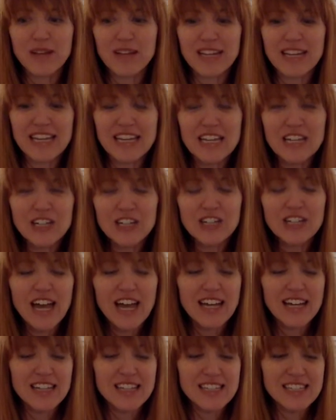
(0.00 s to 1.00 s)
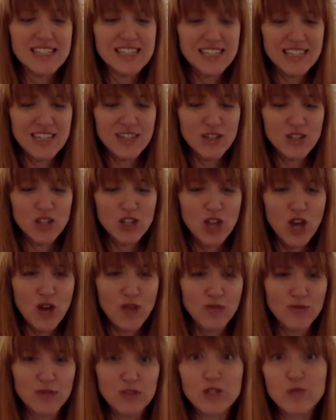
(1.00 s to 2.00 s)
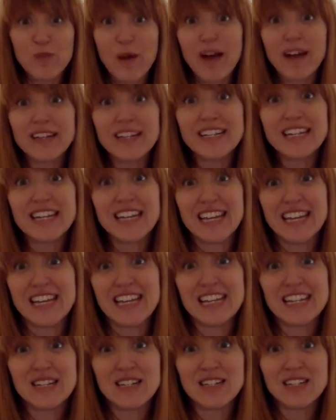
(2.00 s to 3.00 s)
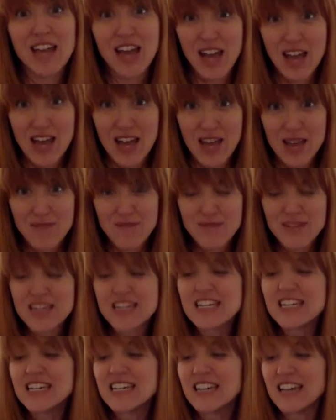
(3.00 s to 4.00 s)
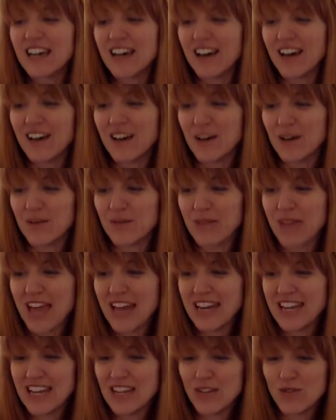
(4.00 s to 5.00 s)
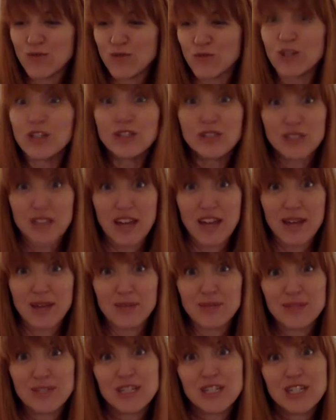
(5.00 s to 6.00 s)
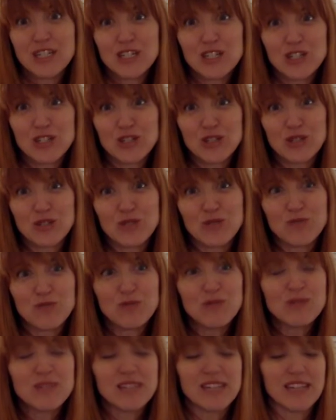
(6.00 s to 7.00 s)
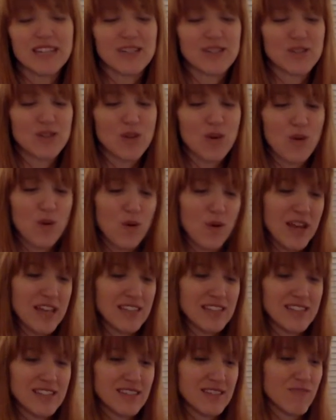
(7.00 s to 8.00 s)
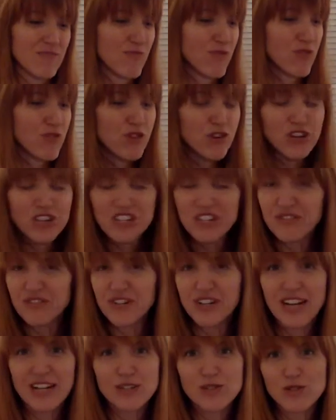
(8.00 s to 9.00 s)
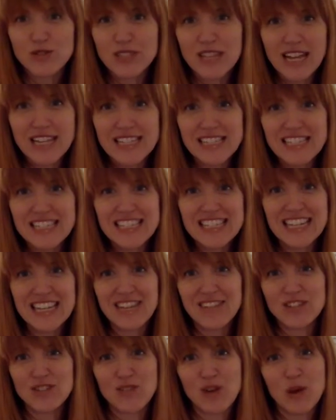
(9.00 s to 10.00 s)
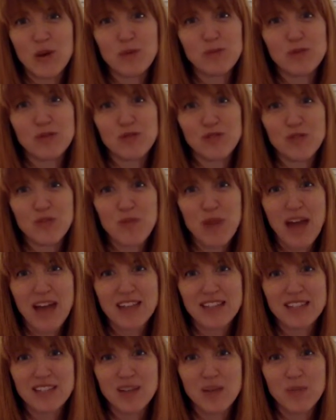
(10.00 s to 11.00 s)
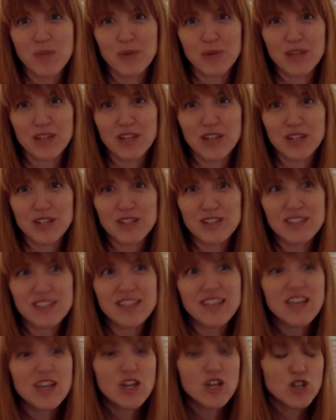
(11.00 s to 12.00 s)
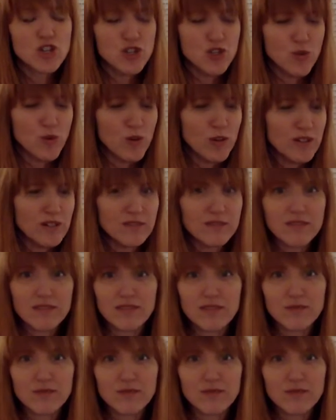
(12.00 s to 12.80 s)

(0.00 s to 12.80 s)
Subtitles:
an ear and a skill of responding in time and in real time to music. So it's 30 different exercises that I've developed over the past couple years. Short